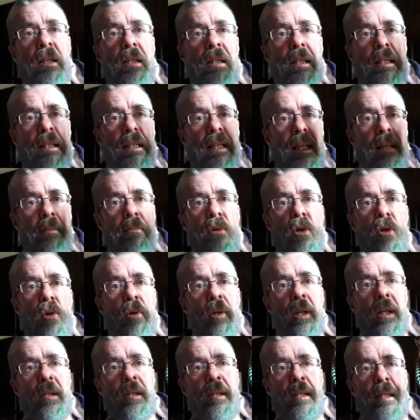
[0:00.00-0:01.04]
same
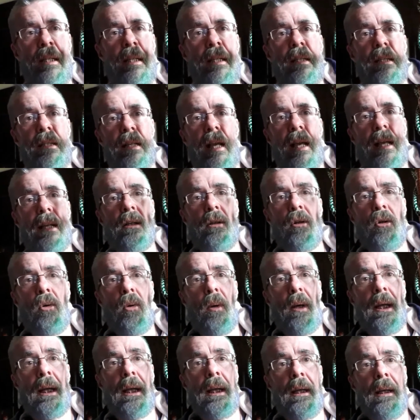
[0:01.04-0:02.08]
note as these and
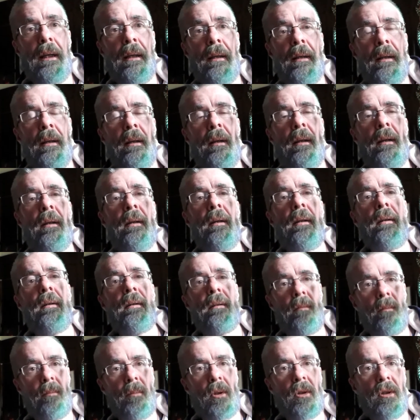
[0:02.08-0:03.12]
low A,
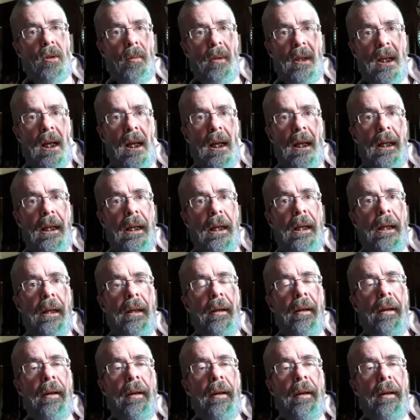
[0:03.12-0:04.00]
possibly high A.